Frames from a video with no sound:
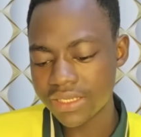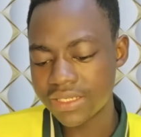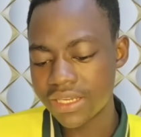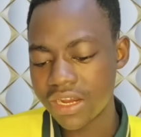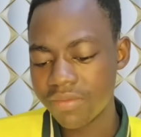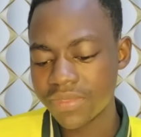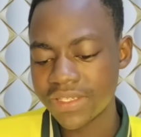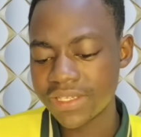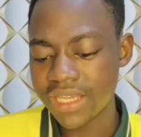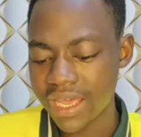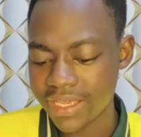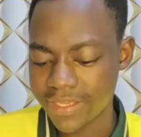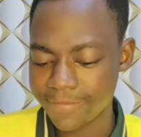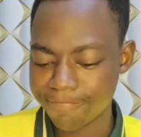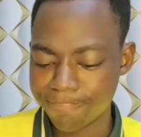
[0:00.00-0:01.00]
Serem
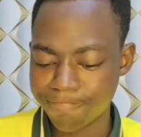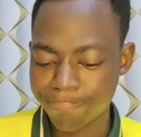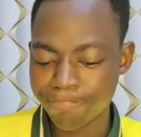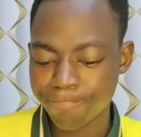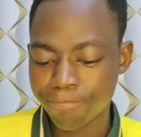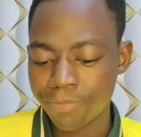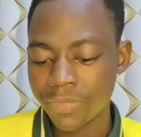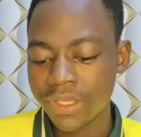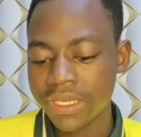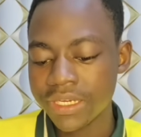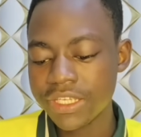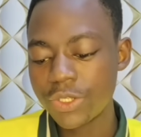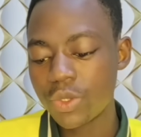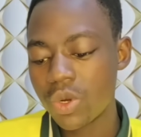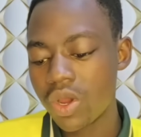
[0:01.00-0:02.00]
Sai,
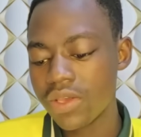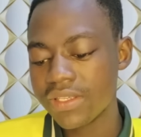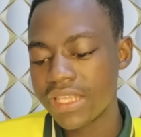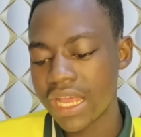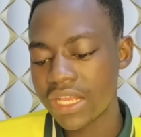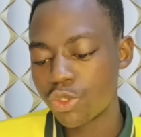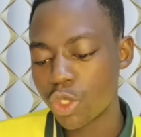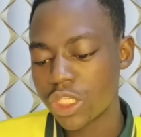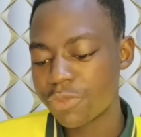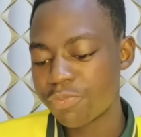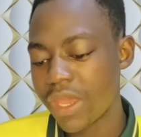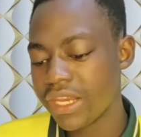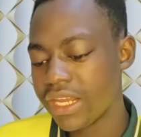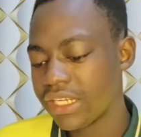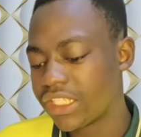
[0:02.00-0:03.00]
disclosed that
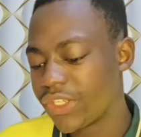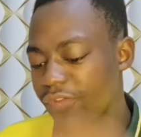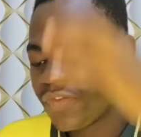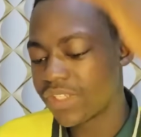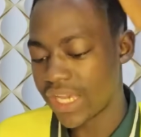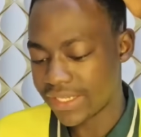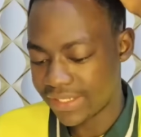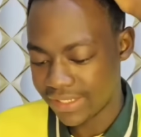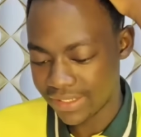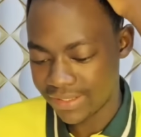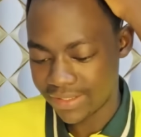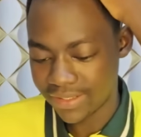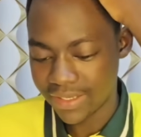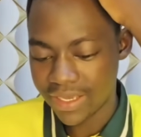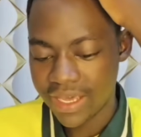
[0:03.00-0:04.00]
suspended Chief
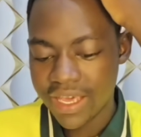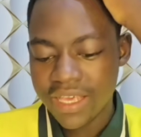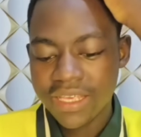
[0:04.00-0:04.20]
Justice